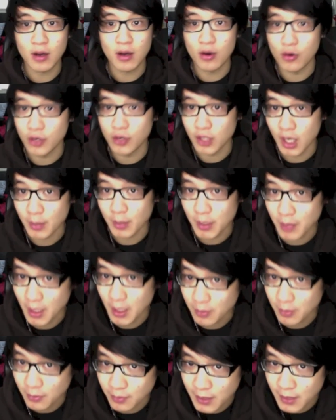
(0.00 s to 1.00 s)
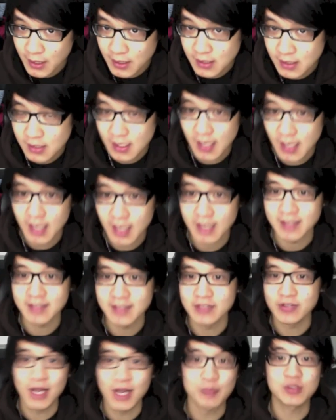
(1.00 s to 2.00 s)
Origami Paper Pins
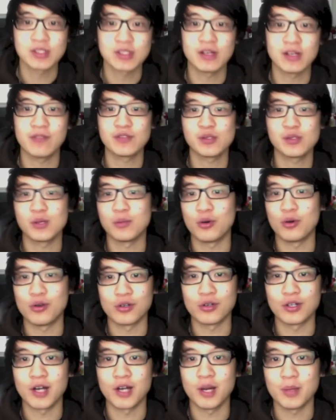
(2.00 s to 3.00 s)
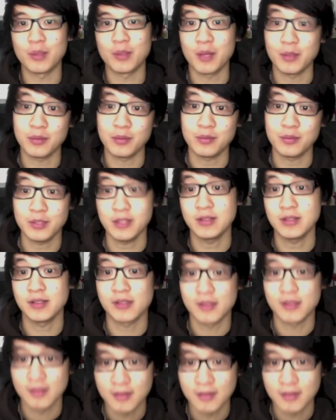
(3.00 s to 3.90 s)
and grab yourself some origami paper pins.